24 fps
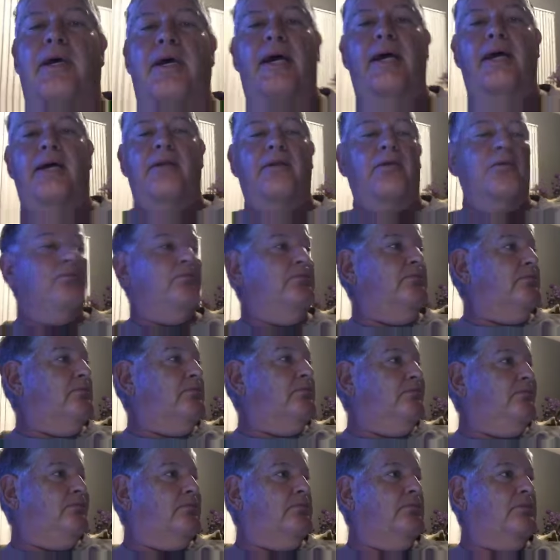had
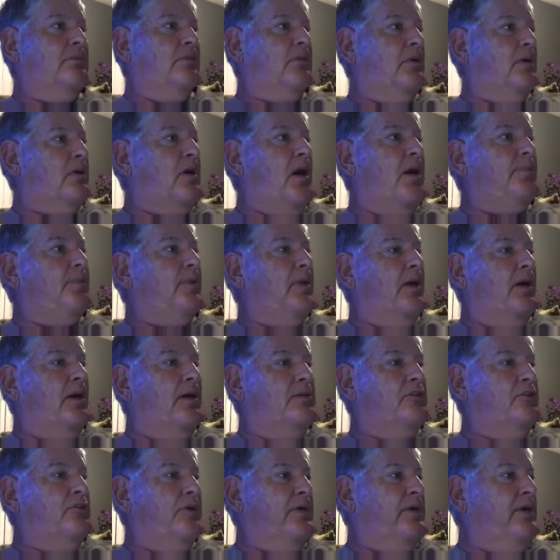a couple of
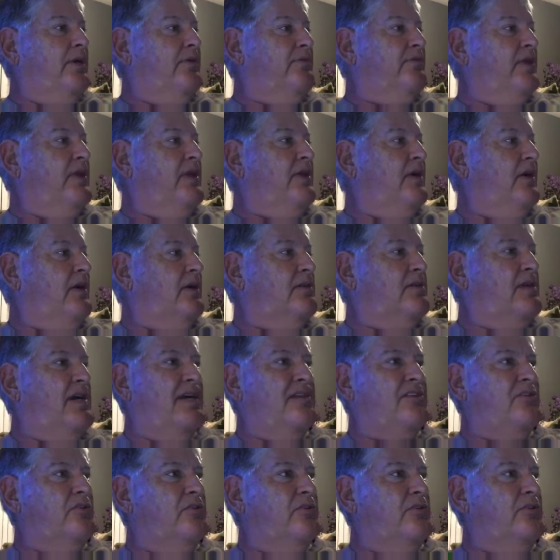hundred of the
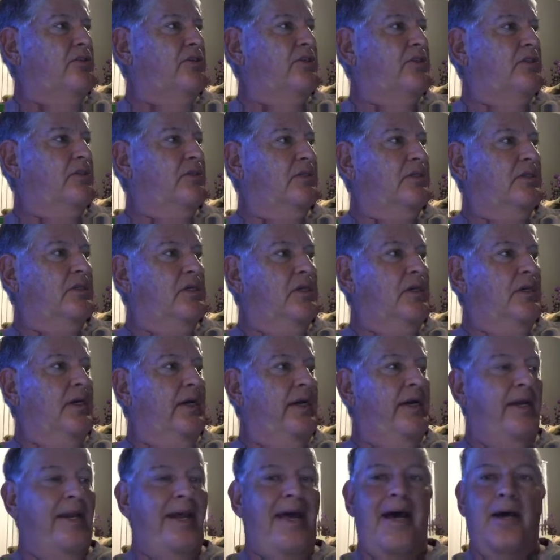Testors
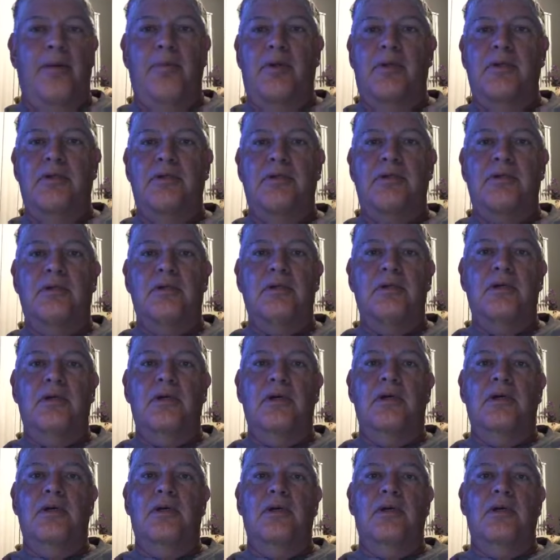enamels,
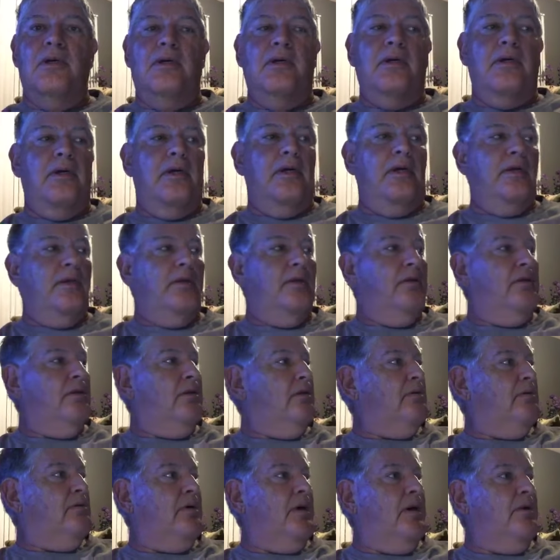and
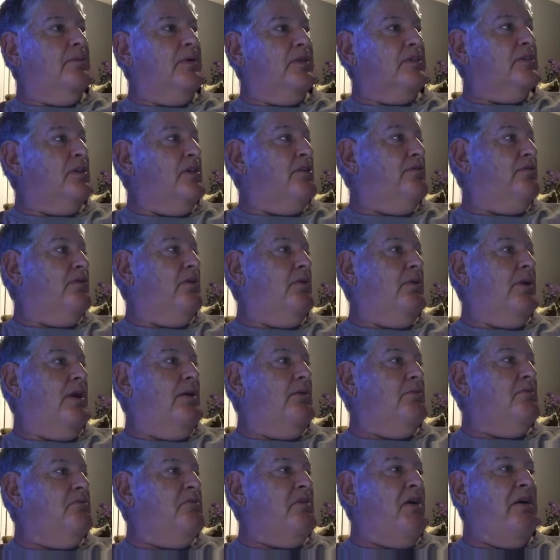I must have threw
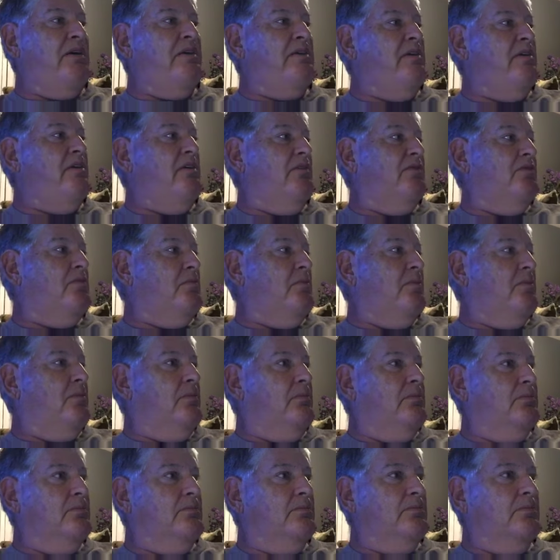out 90 of them.
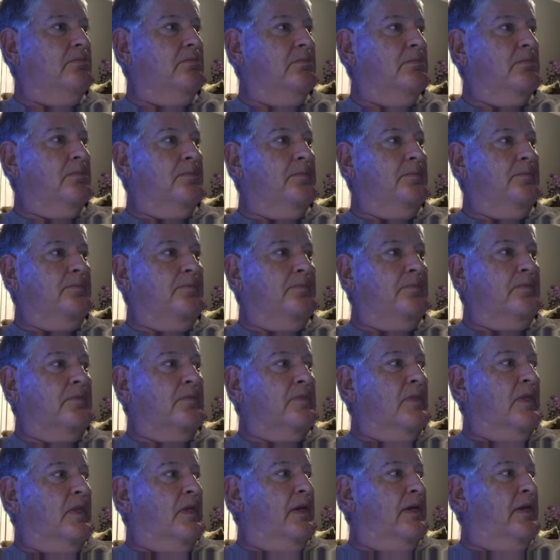
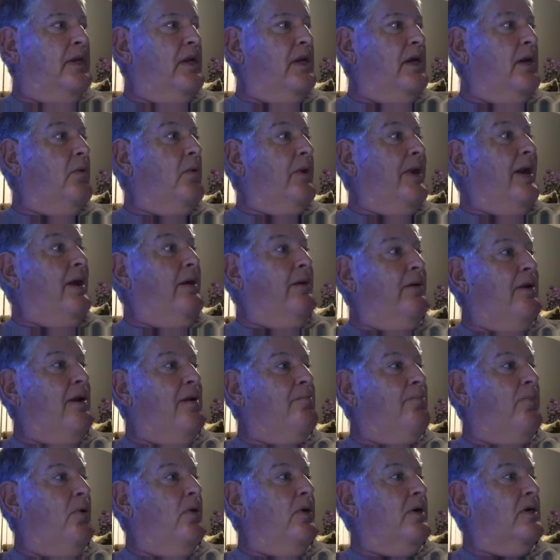And then I went out and I
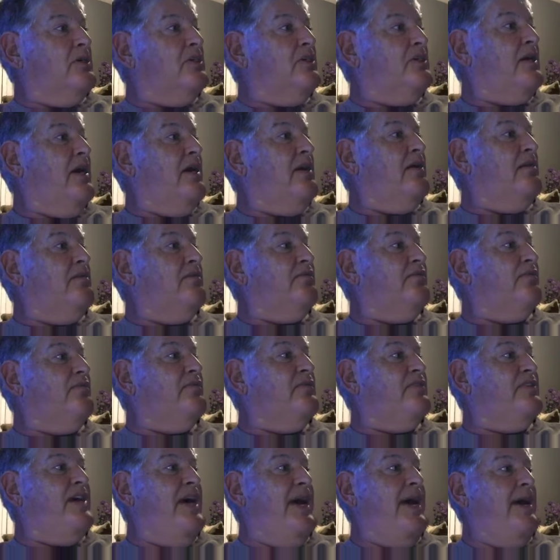bought a set of
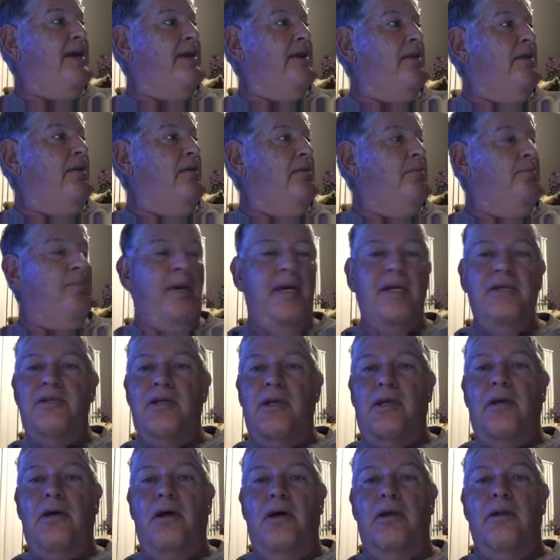10
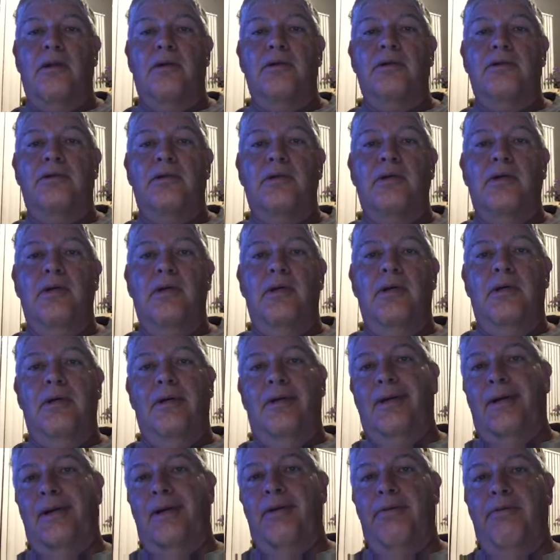basic colors,
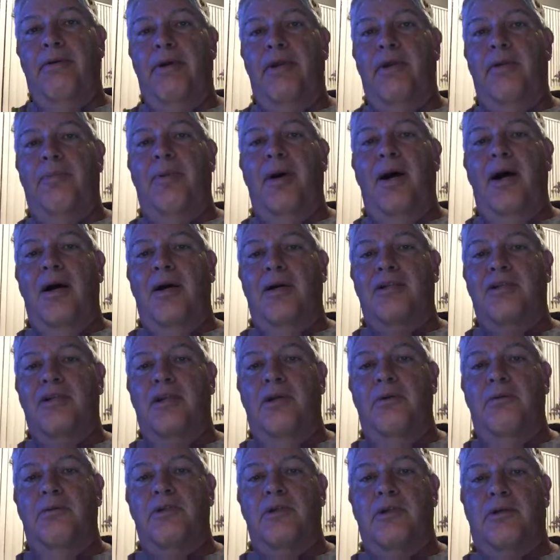and I didn't read the box, and
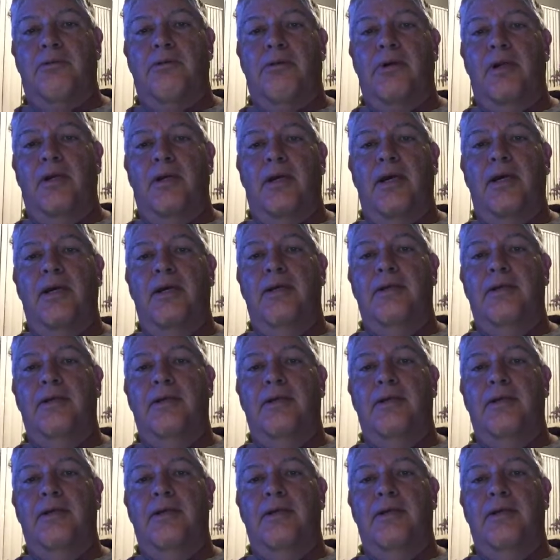it was acrylic.